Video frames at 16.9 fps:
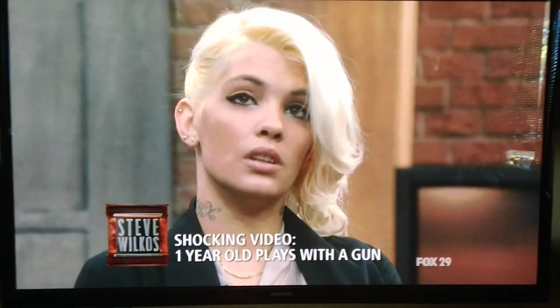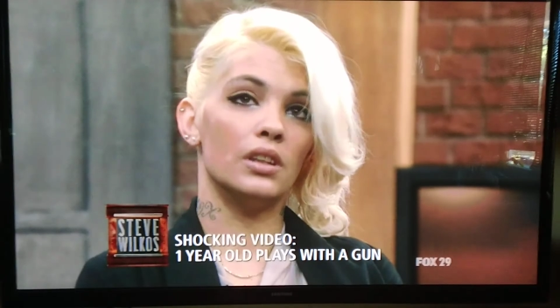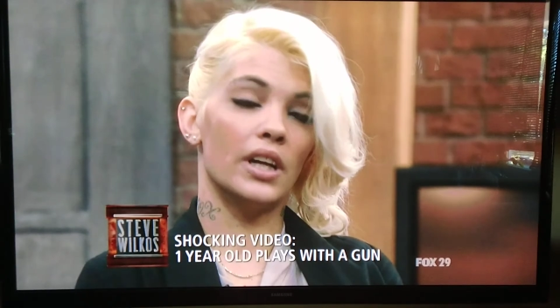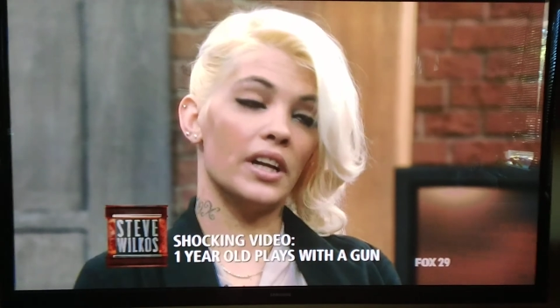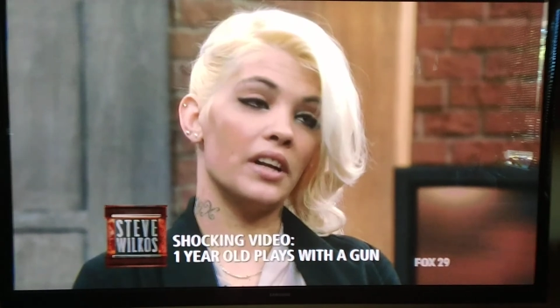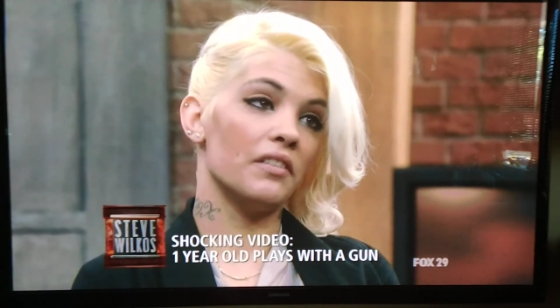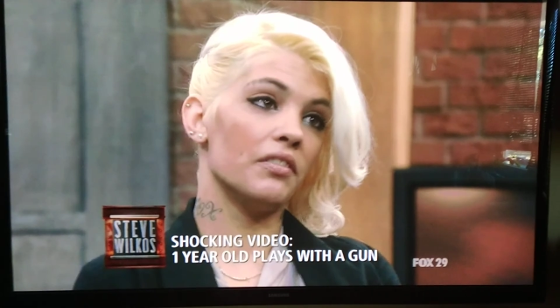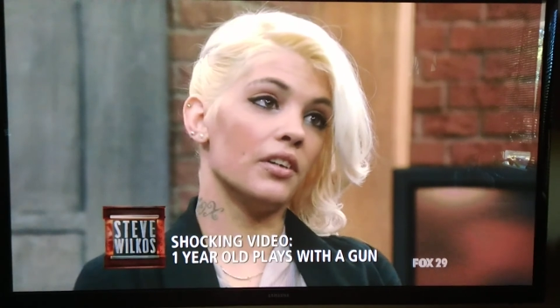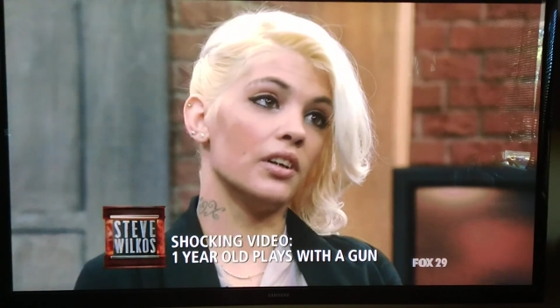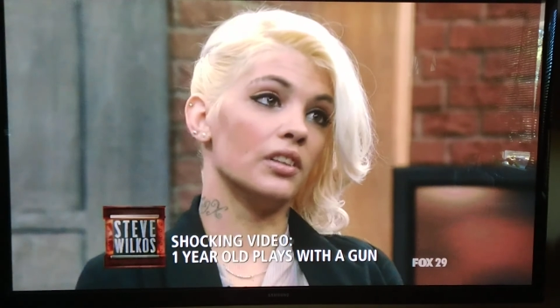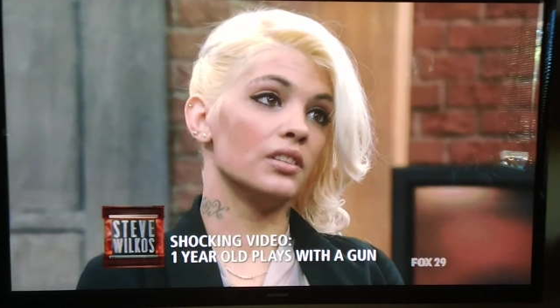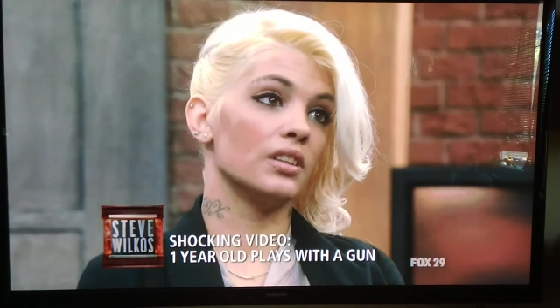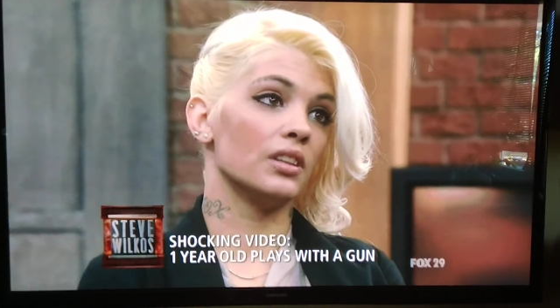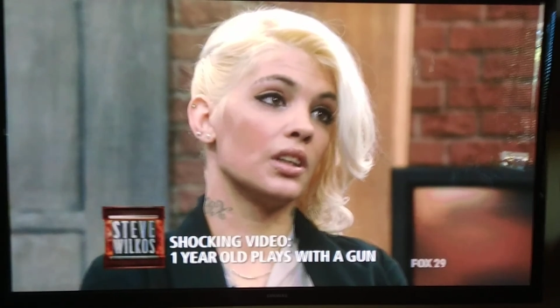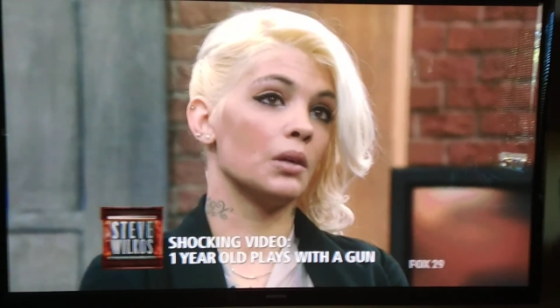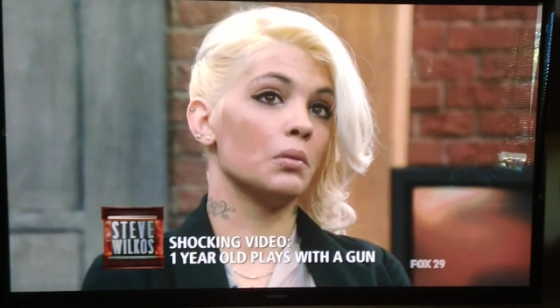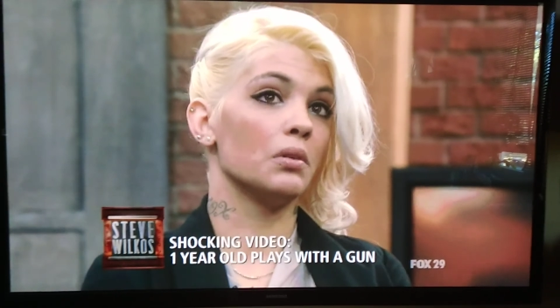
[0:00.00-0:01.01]
at
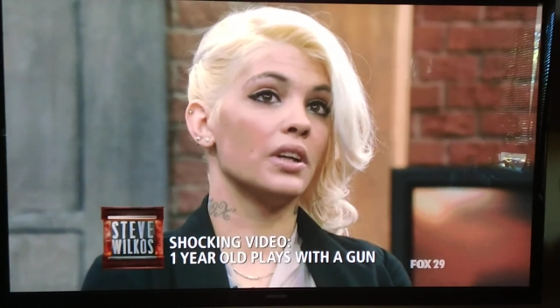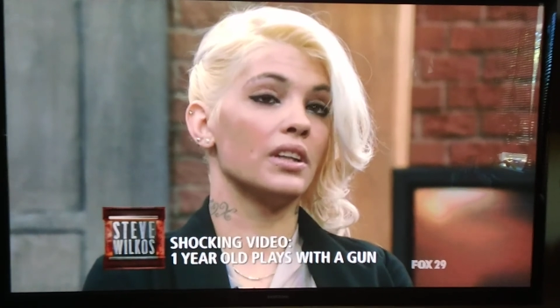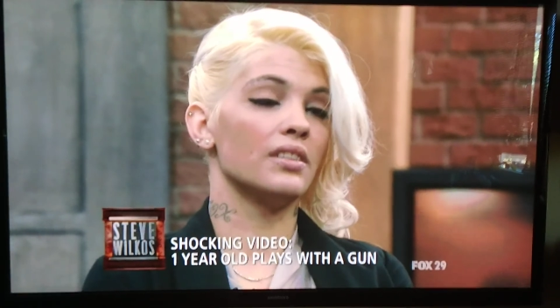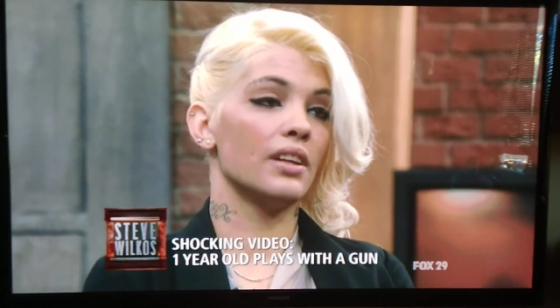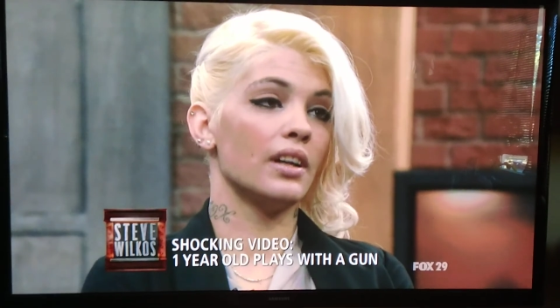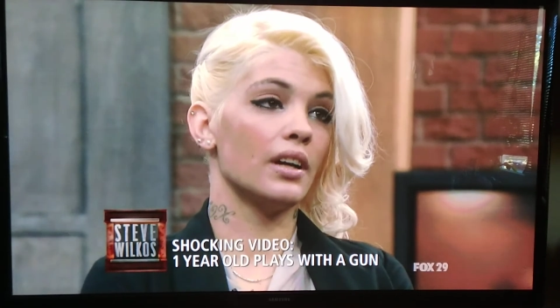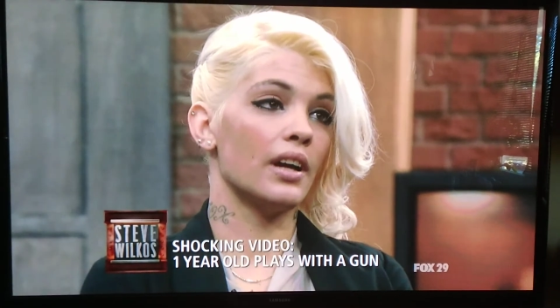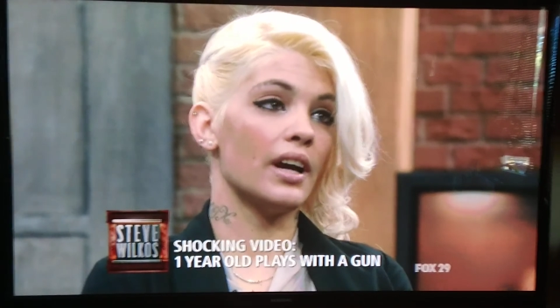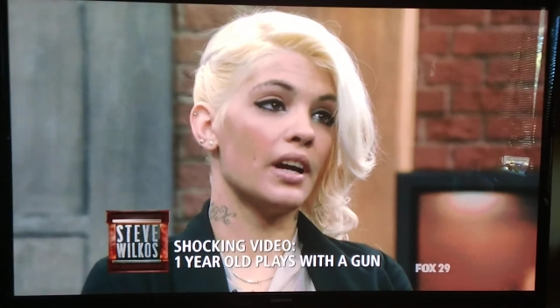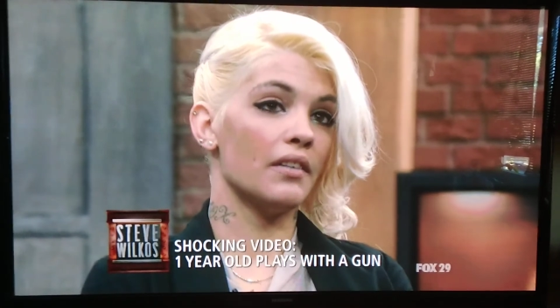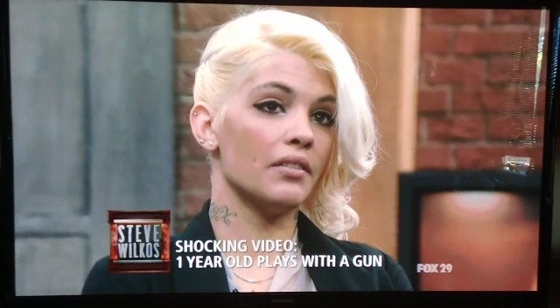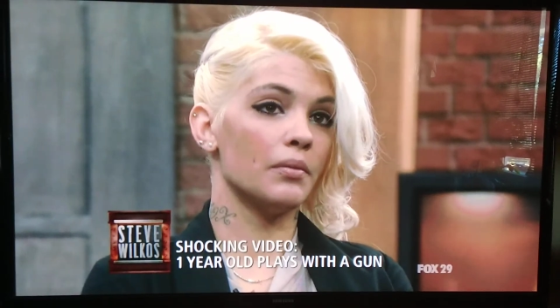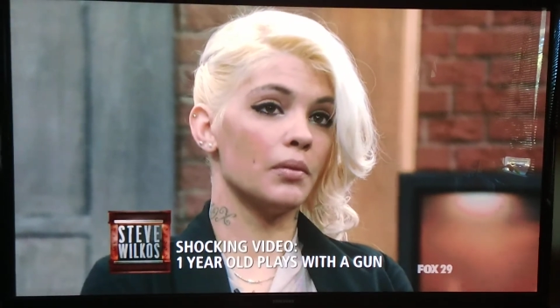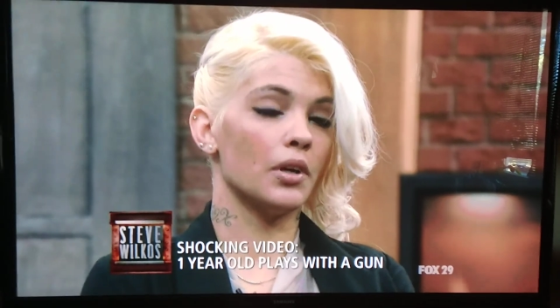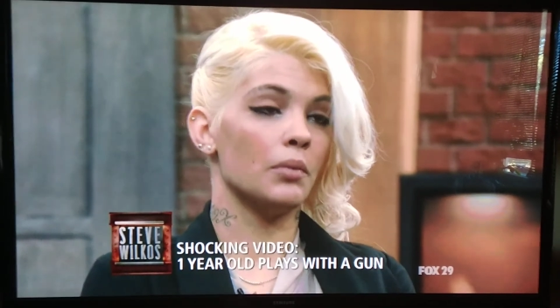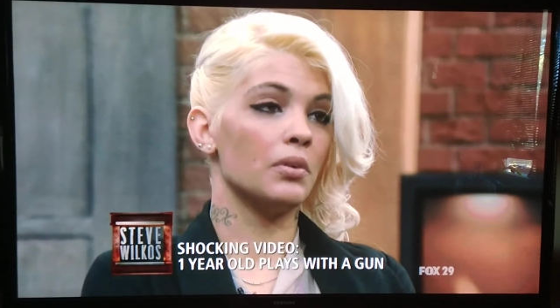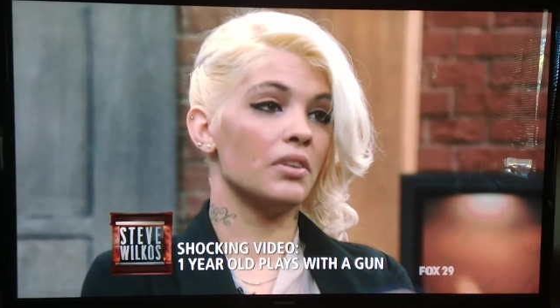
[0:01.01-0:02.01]
first, a couple days
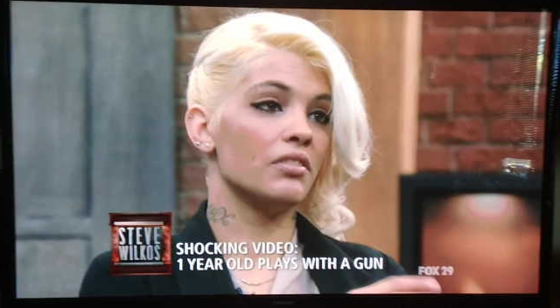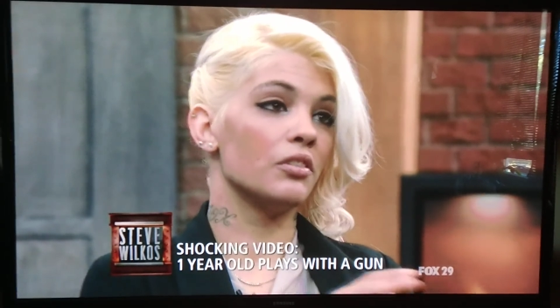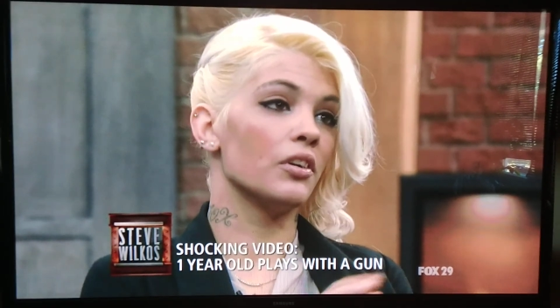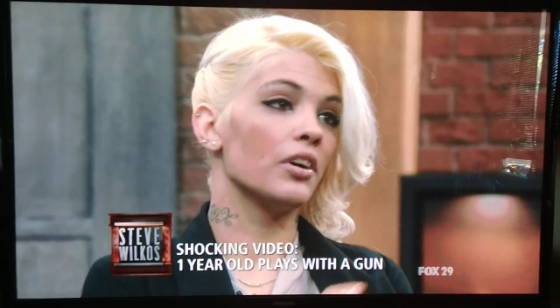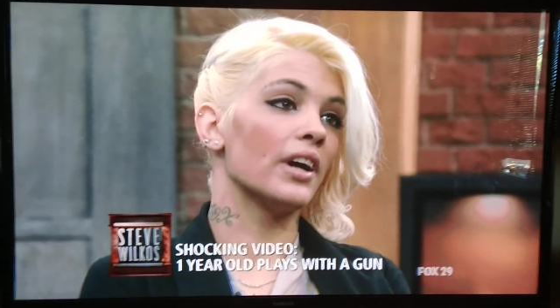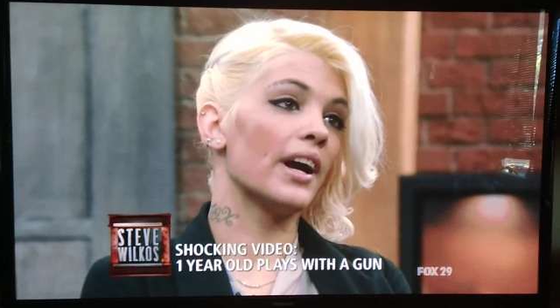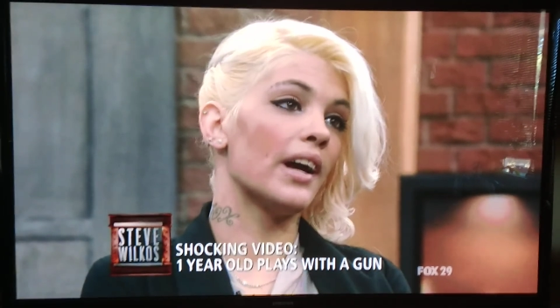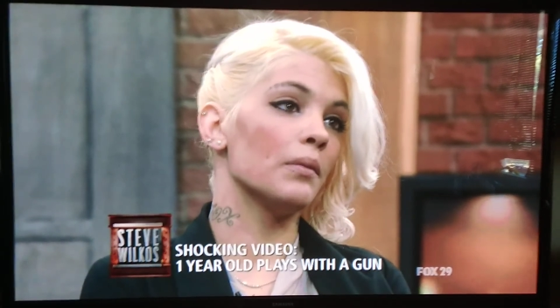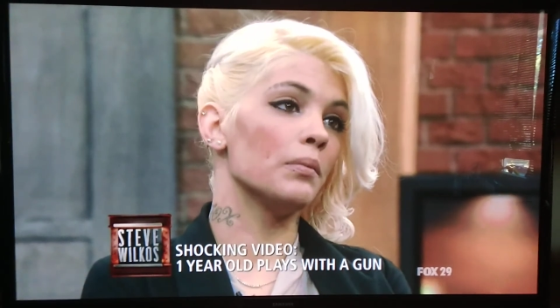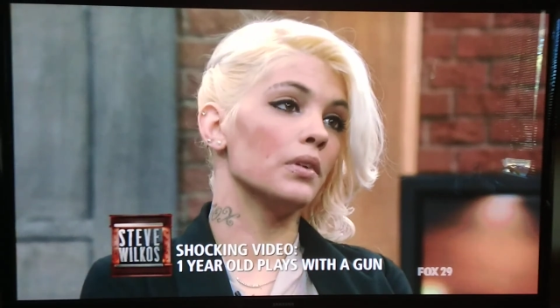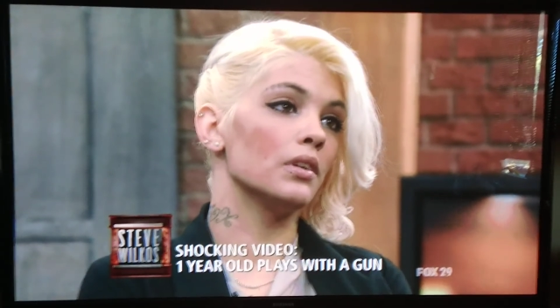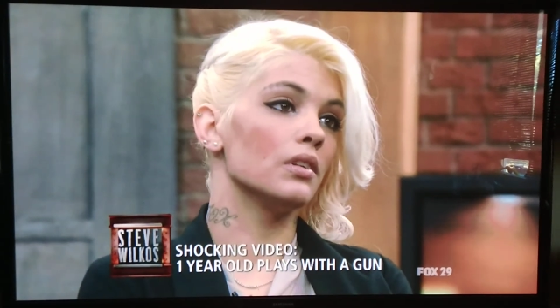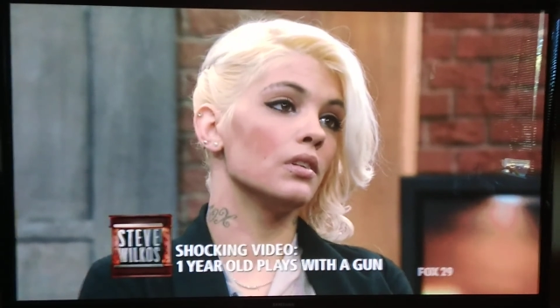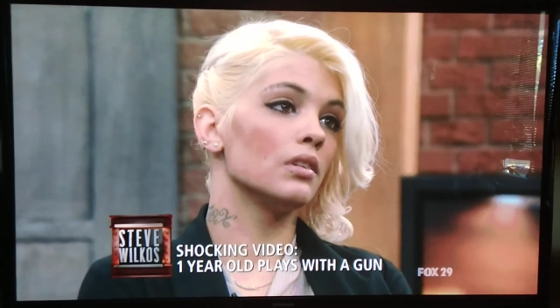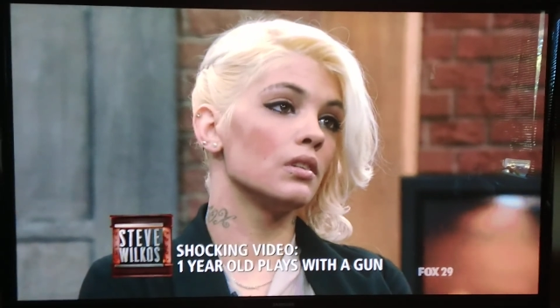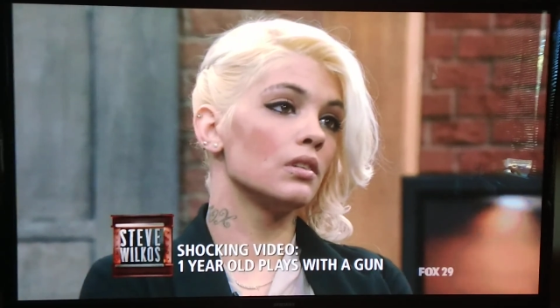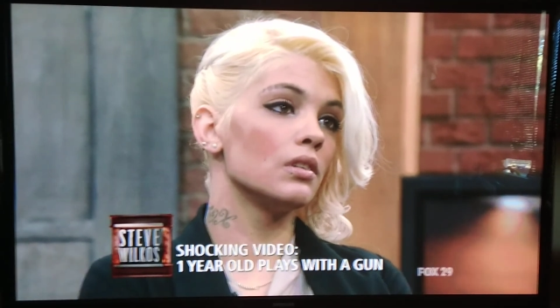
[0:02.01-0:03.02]
after, or before it happened.